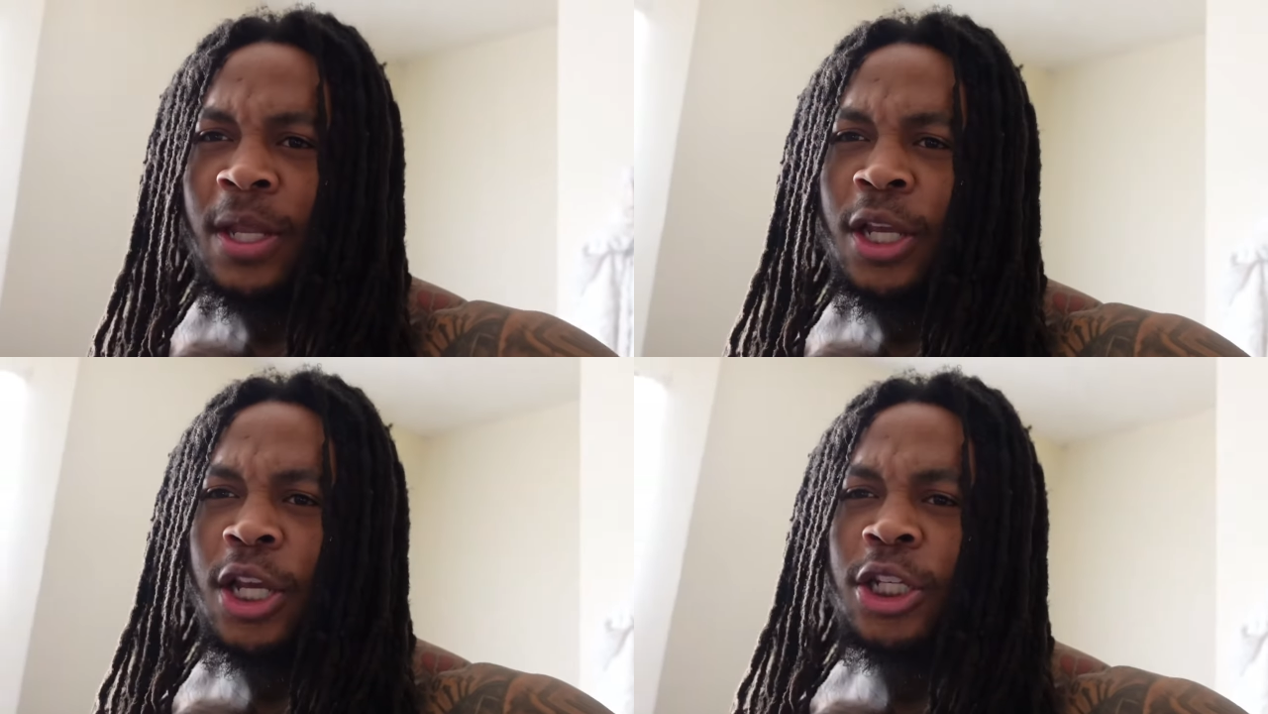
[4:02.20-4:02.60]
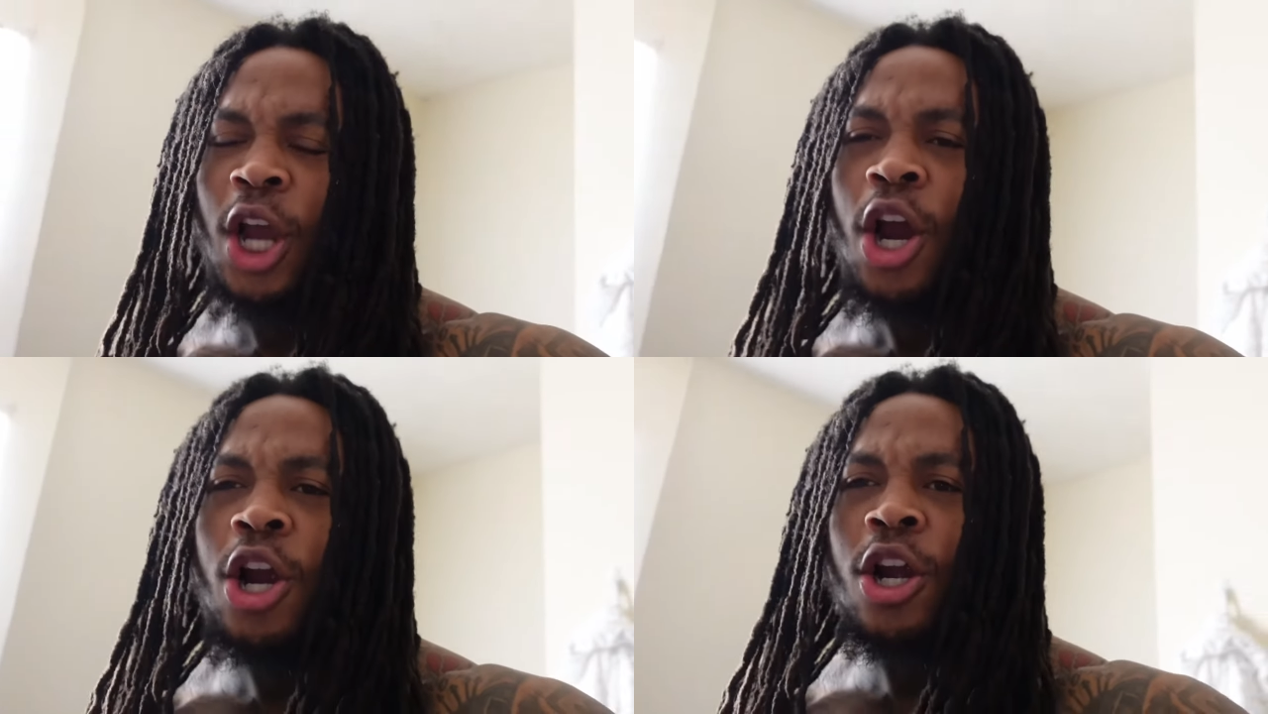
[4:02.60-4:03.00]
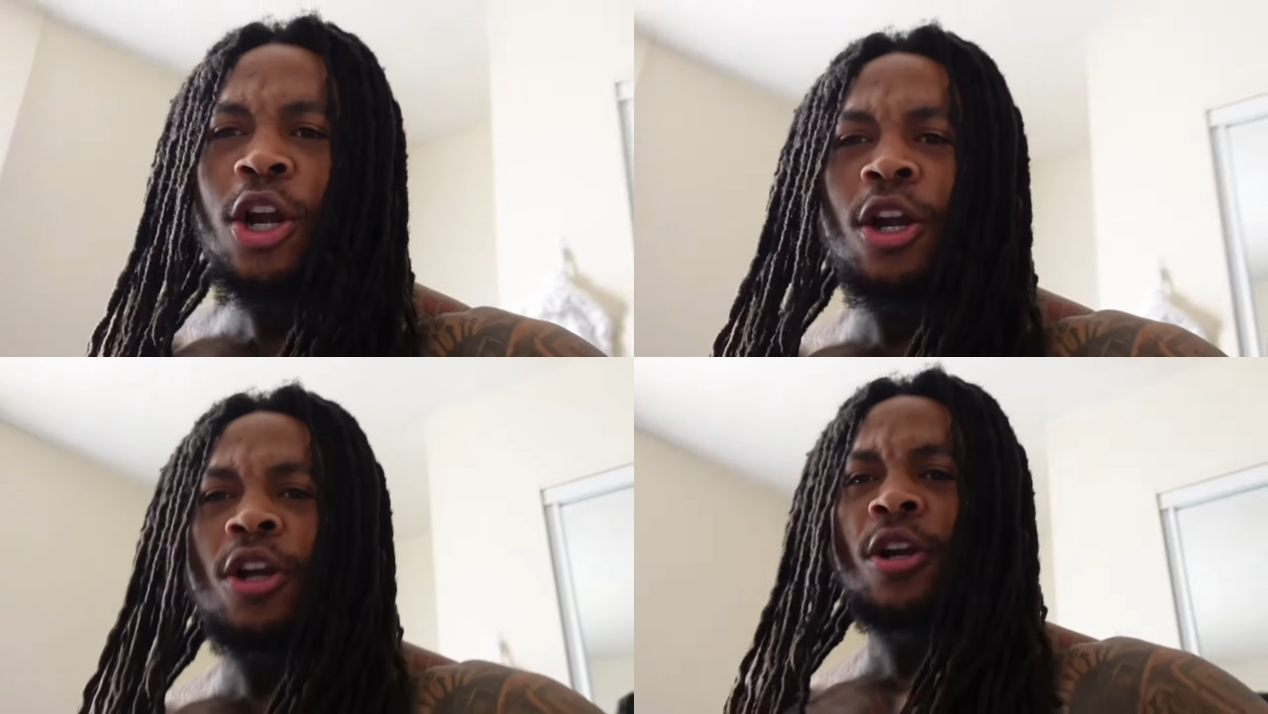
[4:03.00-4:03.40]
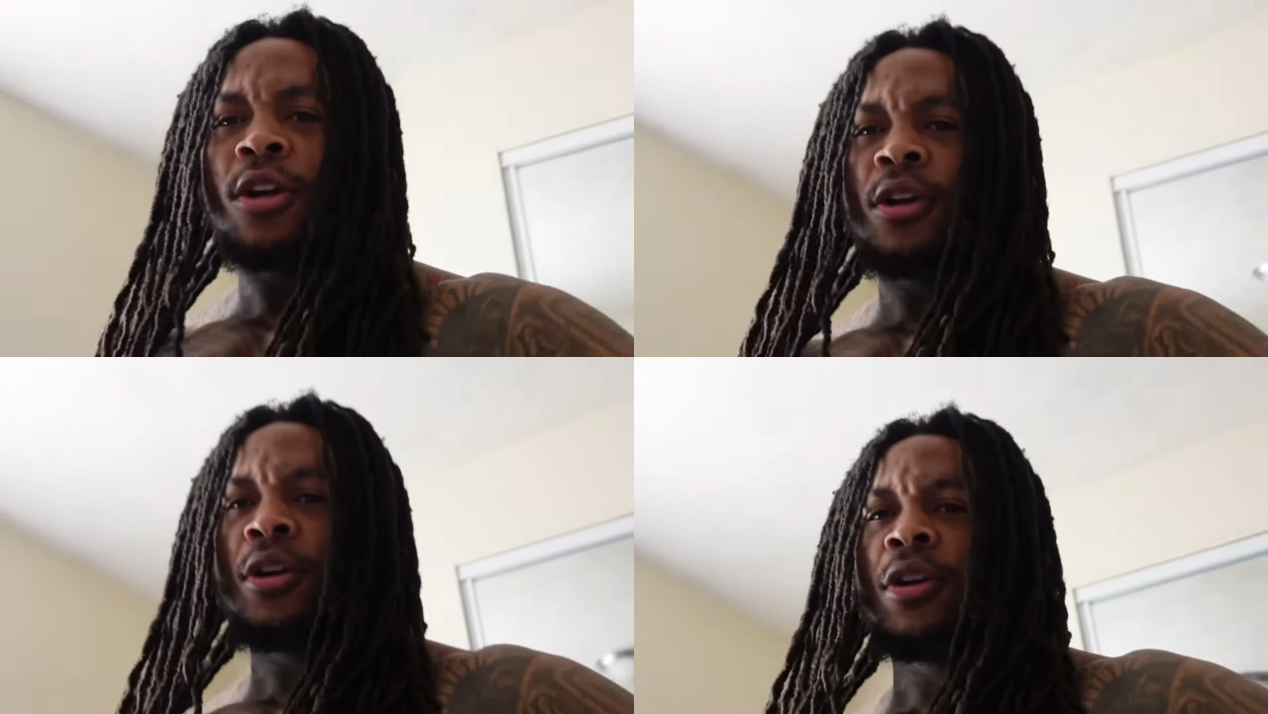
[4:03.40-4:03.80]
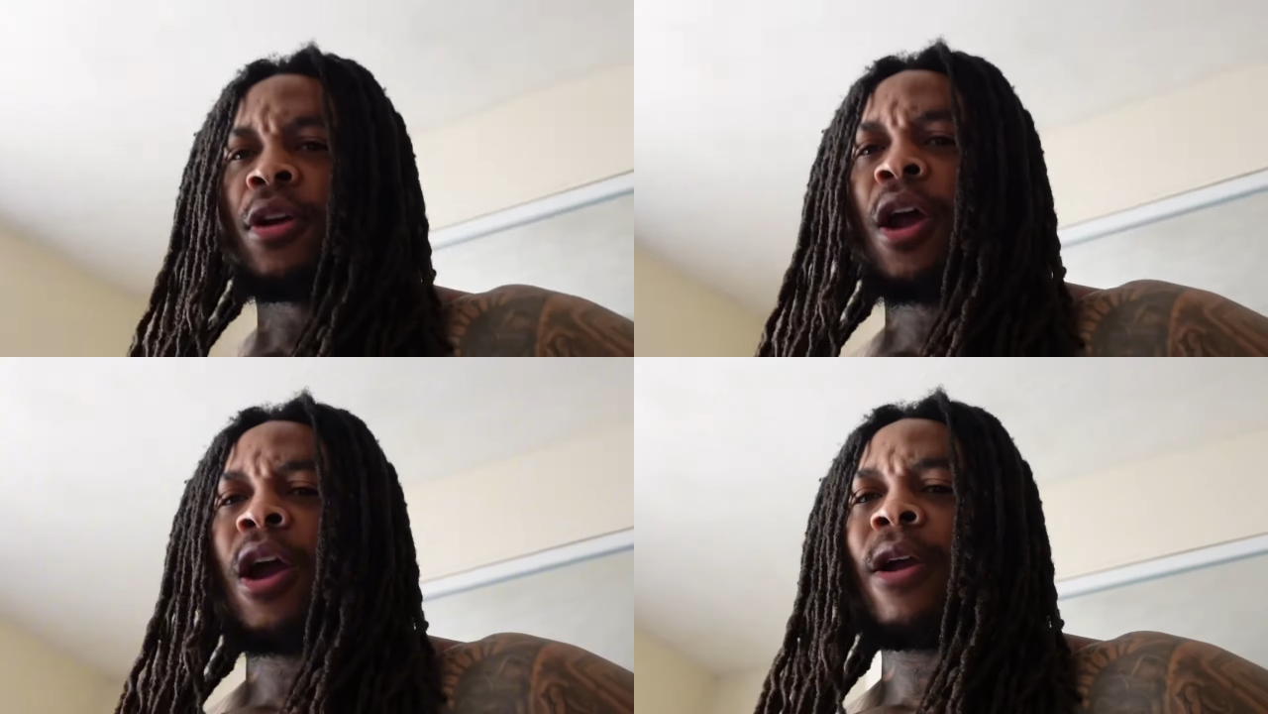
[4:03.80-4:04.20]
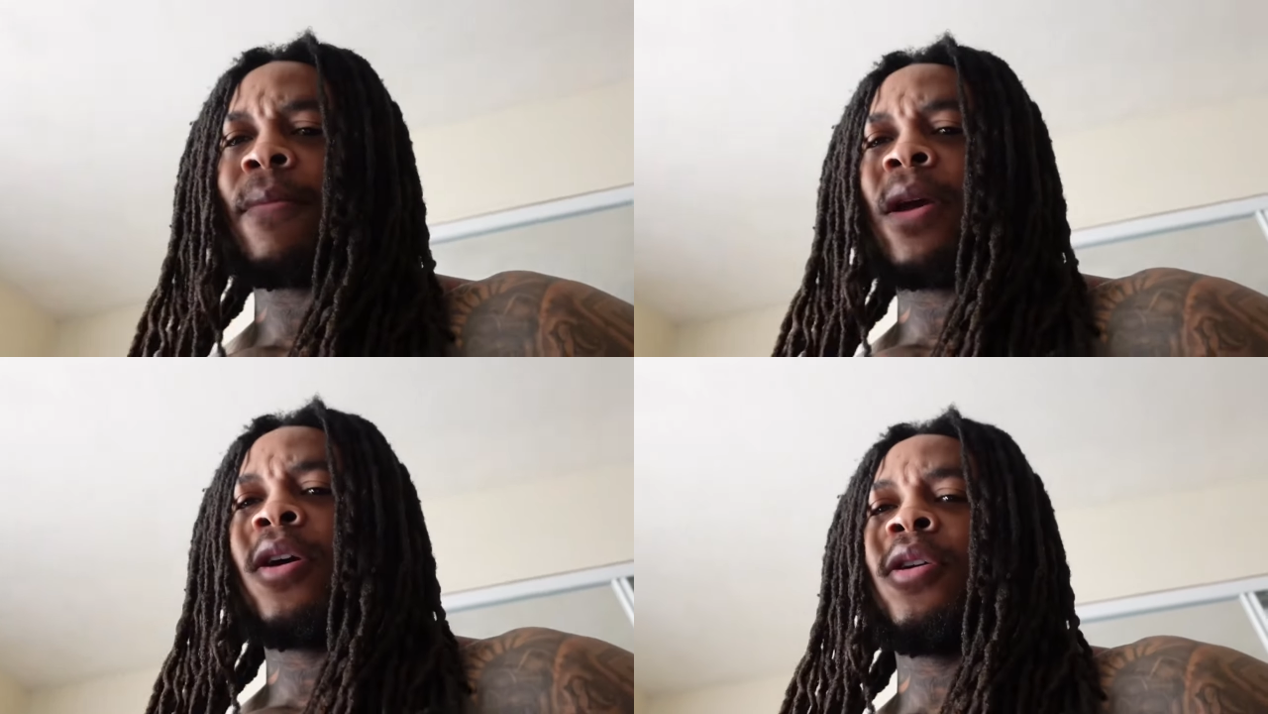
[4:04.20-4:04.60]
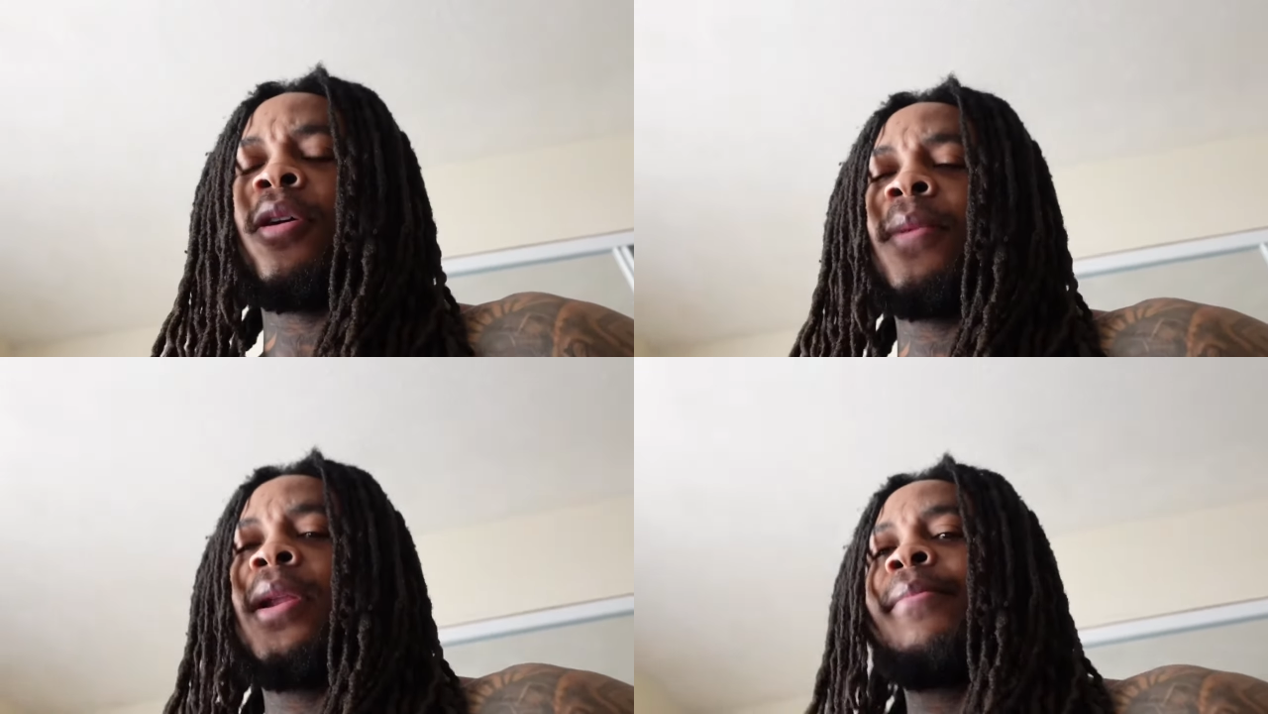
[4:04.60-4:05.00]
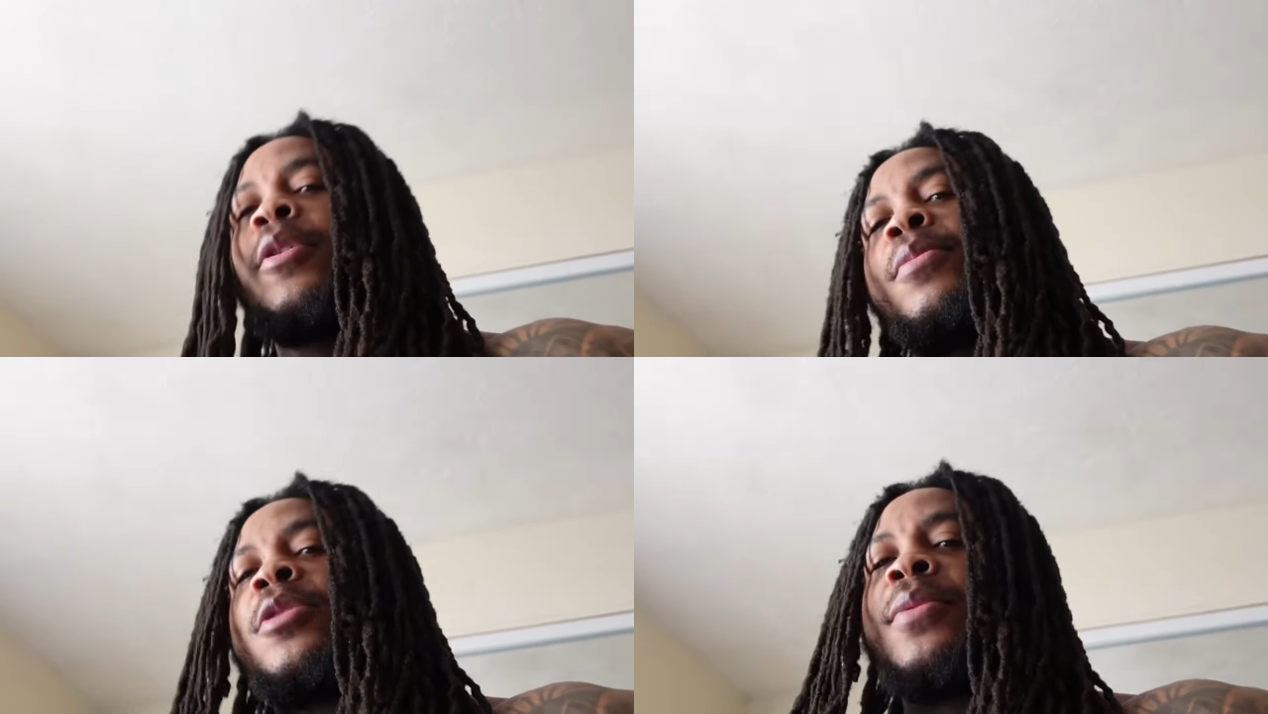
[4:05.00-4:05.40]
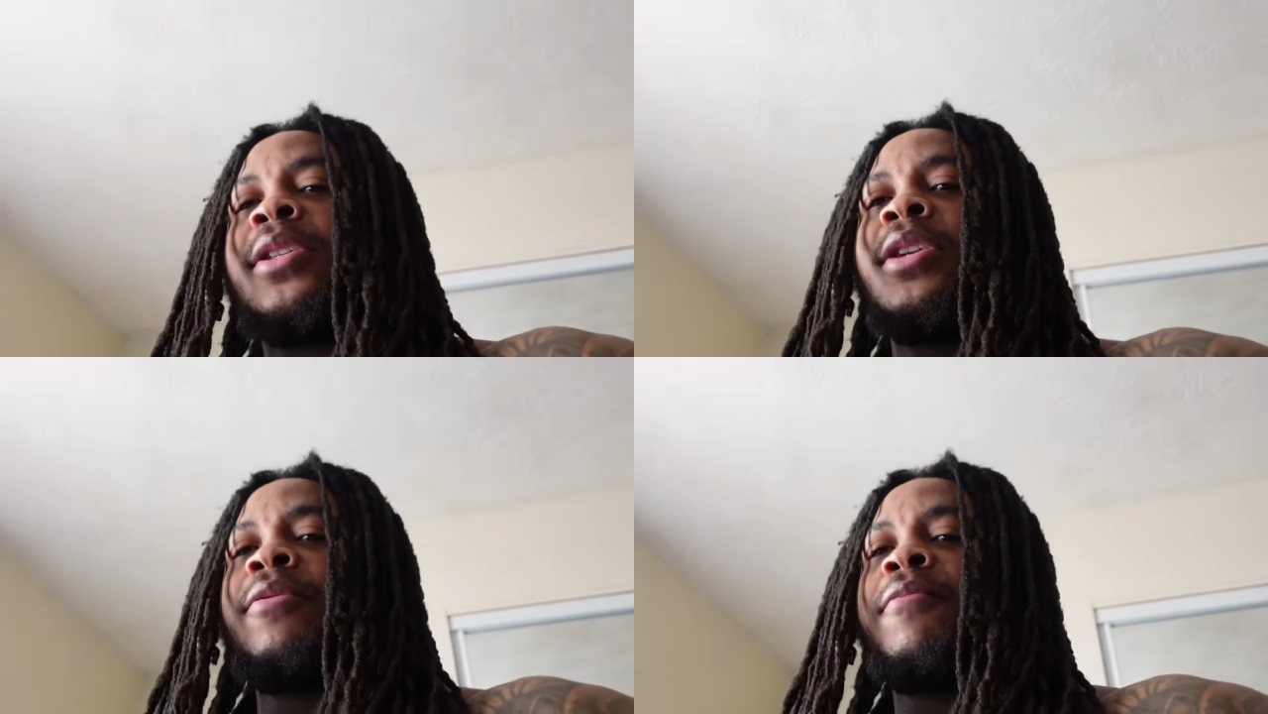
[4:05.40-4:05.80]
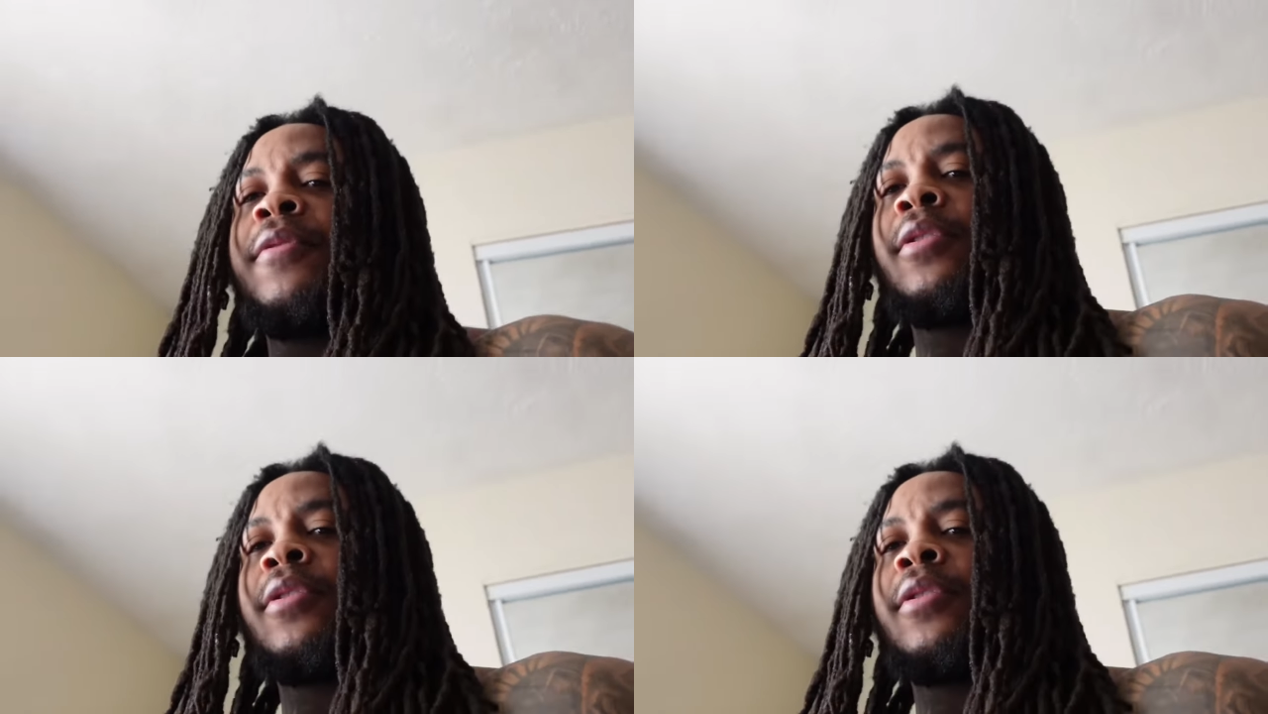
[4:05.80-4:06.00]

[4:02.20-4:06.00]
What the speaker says: Yes, sir. All right, man. Hold on, man. Let me go brush my teeth.